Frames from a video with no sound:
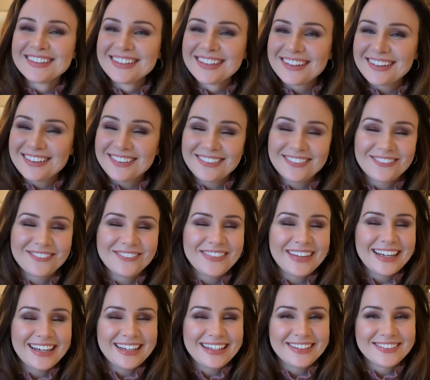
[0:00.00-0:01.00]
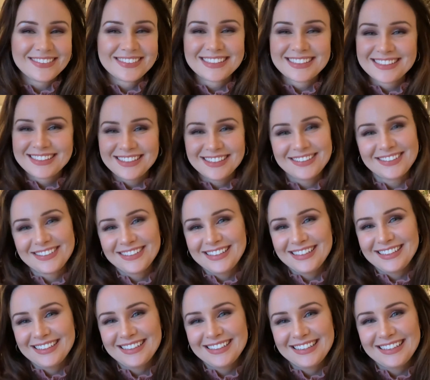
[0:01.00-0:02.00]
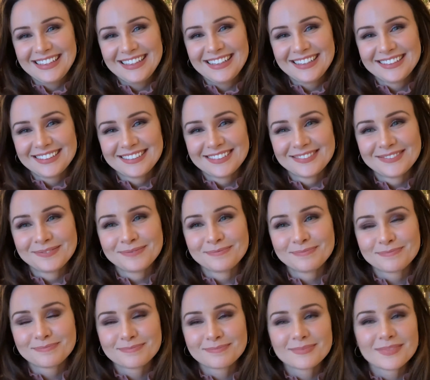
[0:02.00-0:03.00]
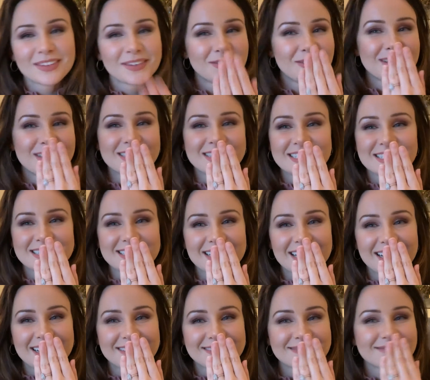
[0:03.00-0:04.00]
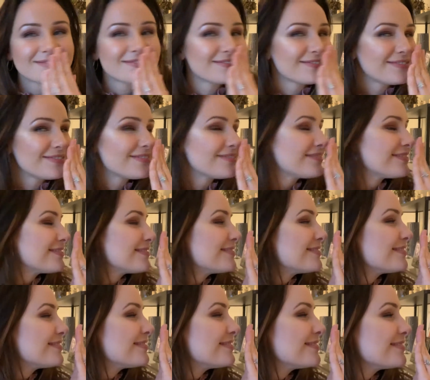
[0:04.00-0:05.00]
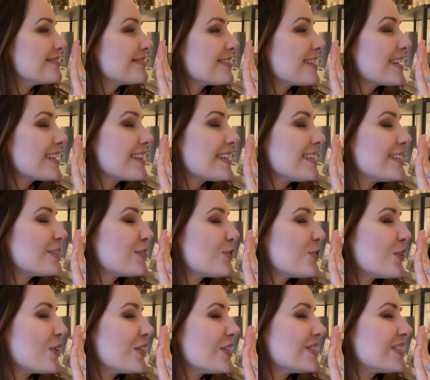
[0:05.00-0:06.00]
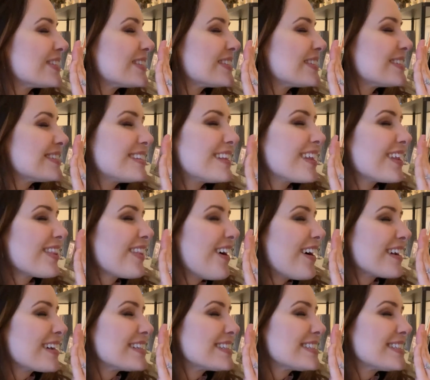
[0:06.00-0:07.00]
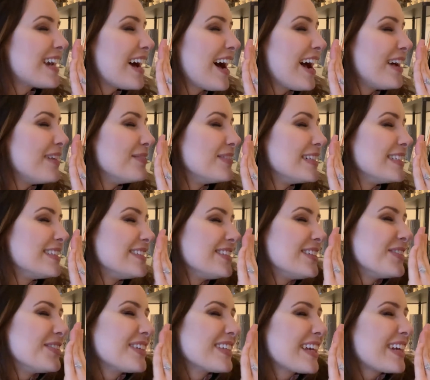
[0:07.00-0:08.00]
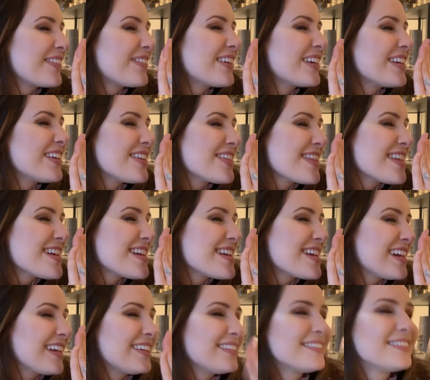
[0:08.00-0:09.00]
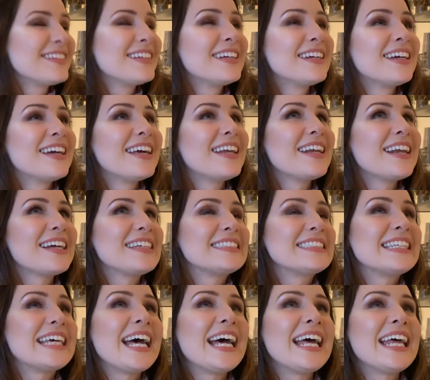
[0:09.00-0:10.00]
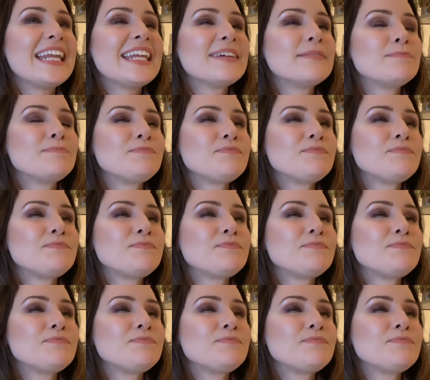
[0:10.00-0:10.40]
Oh man, it was so good. We were just like this for the longest time. And you were like, what are you thinking? And I said,